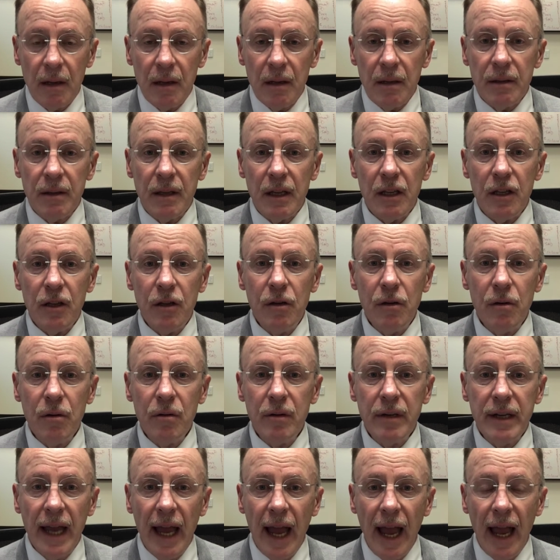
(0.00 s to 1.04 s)
That you
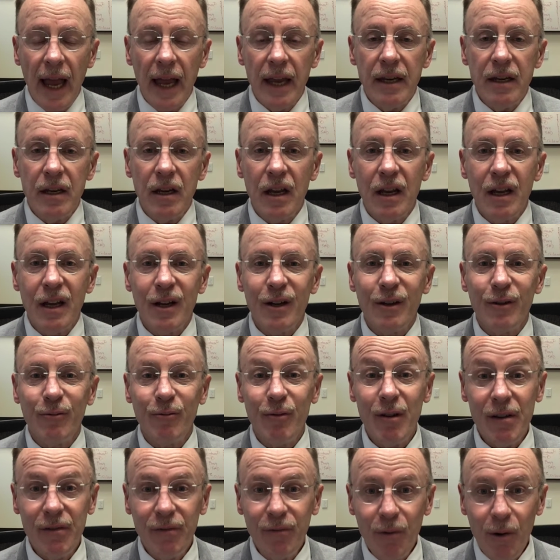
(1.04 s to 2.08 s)
can
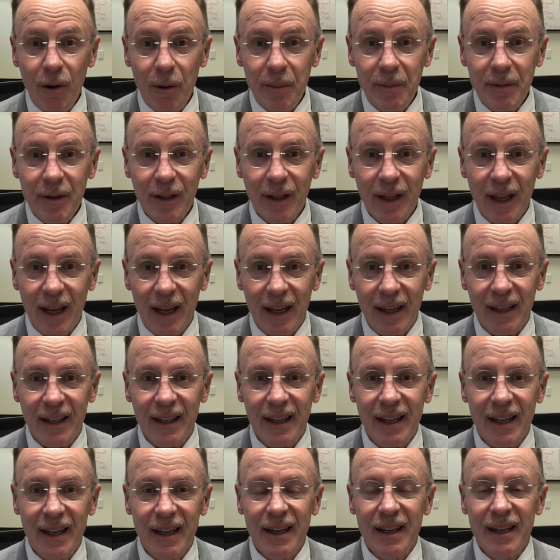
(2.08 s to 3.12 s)
reformulate
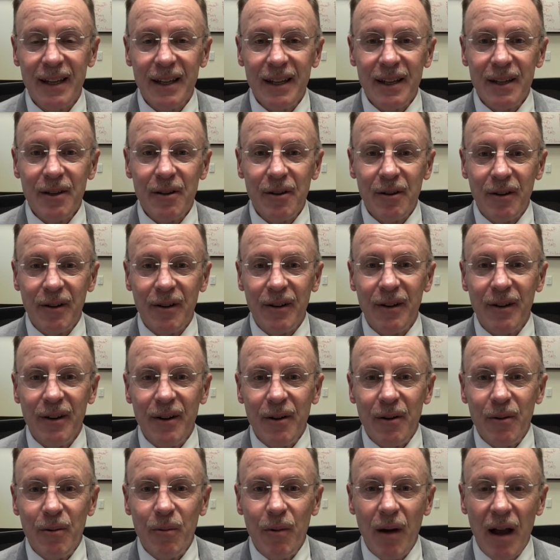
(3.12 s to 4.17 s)
your
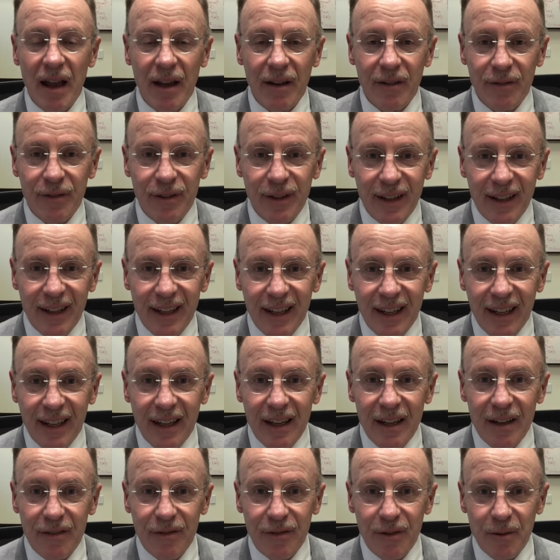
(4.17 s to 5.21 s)
way of thinking,
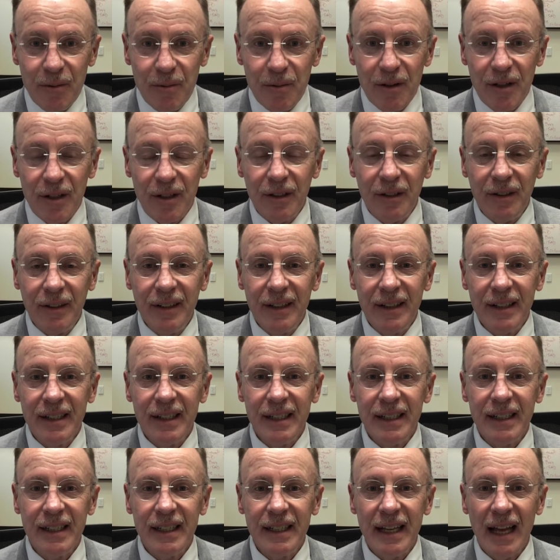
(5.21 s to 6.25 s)
if you will,
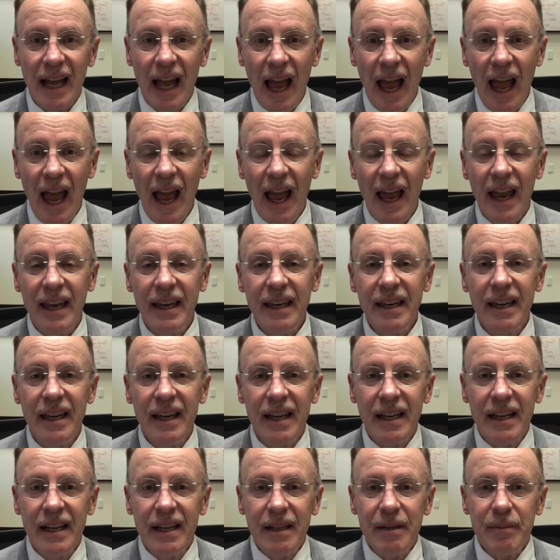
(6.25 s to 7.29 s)
and
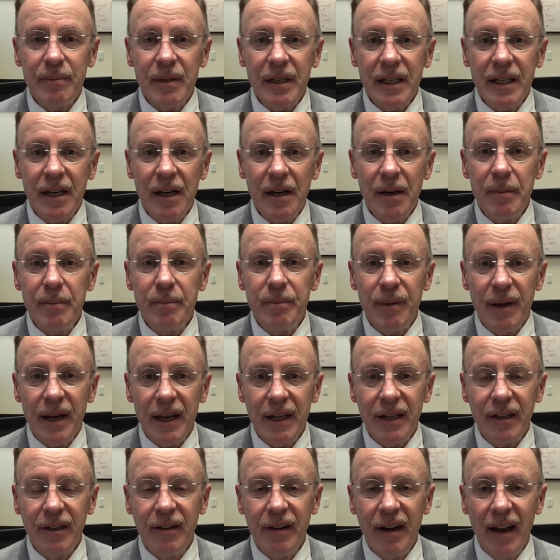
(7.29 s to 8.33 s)
become
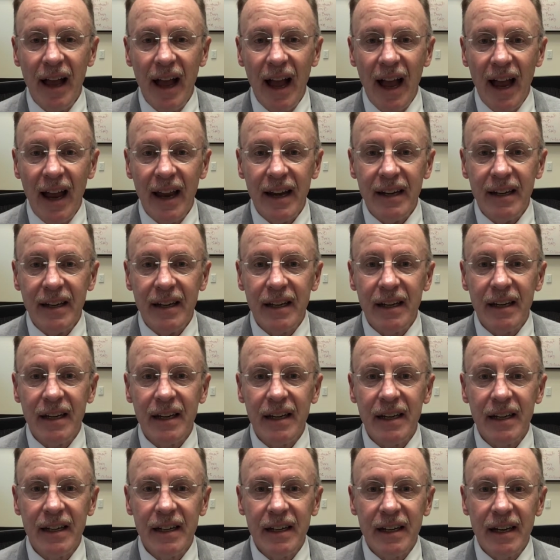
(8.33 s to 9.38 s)
better at
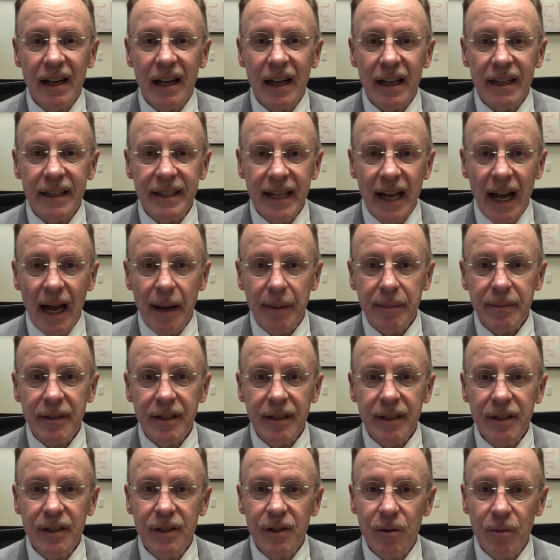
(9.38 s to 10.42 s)

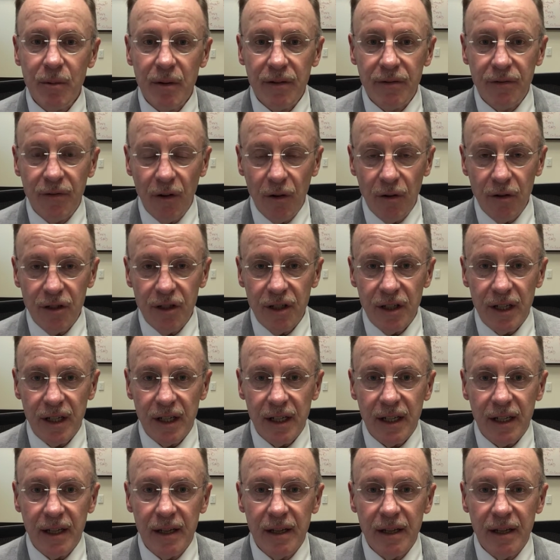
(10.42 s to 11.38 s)
adapting to adversity